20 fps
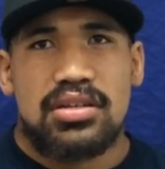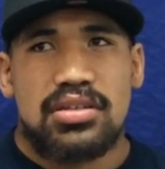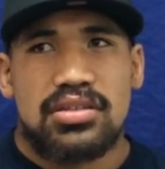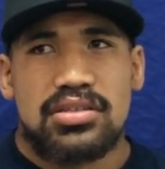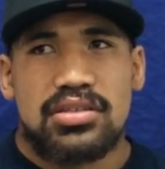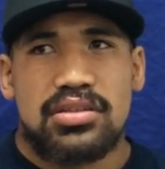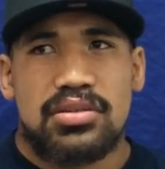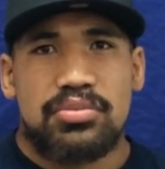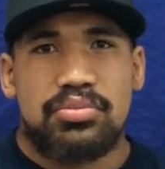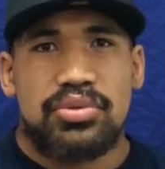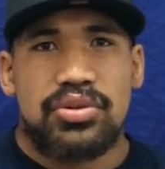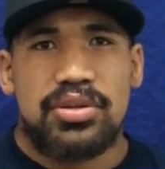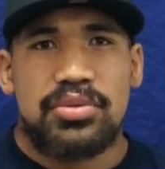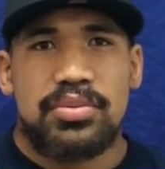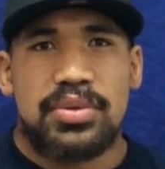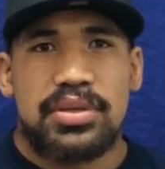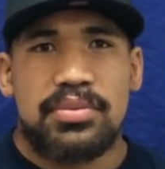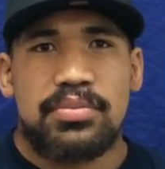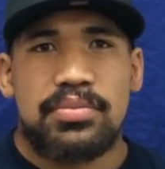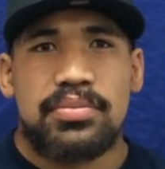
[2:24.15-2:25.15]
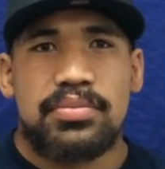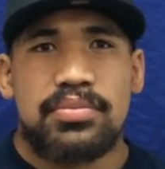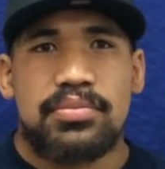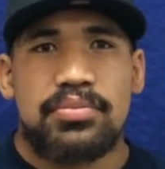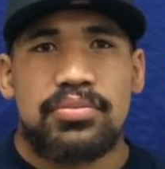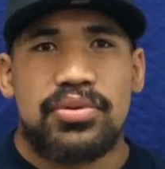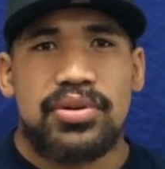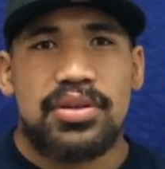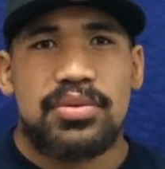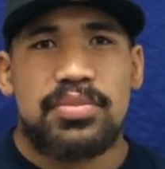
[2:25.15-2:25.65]
it's going to be
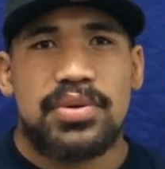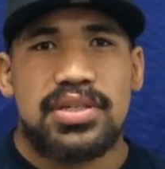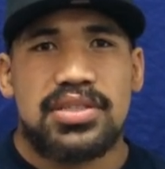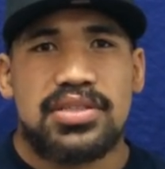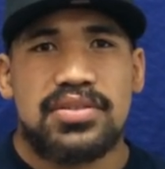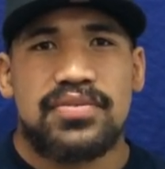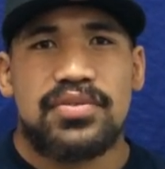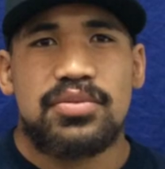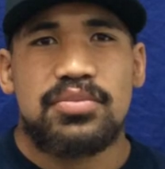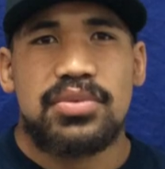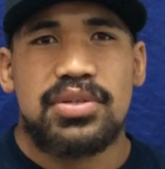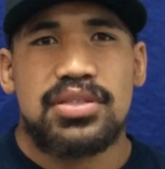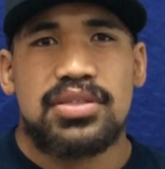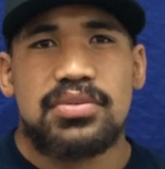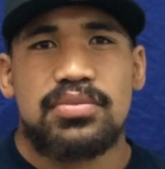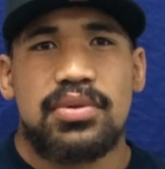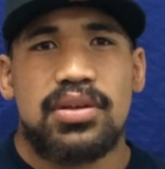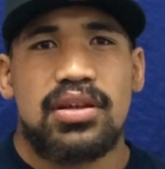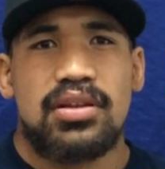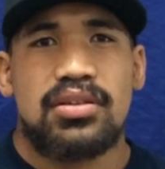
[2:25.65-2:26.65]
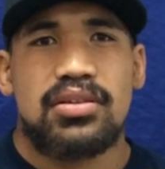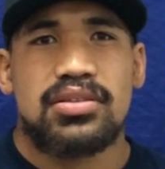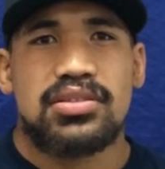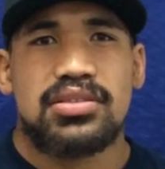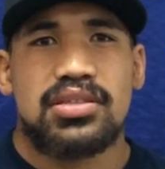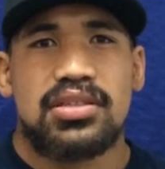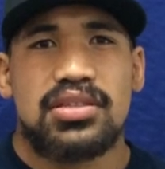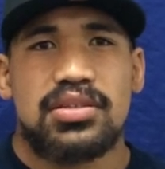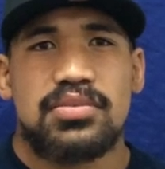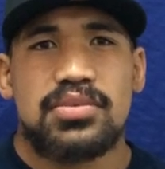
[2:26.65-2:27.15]
pretty buzzy for me to play
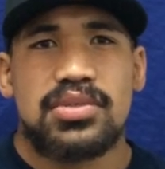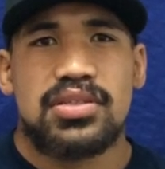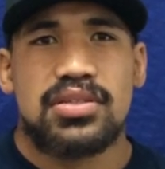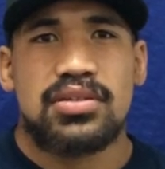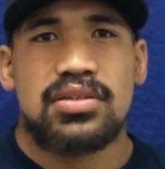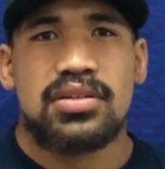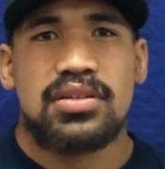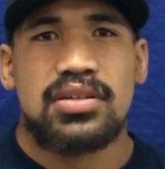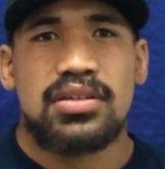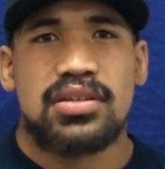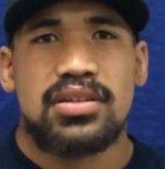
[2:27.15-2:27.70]
alongside them too.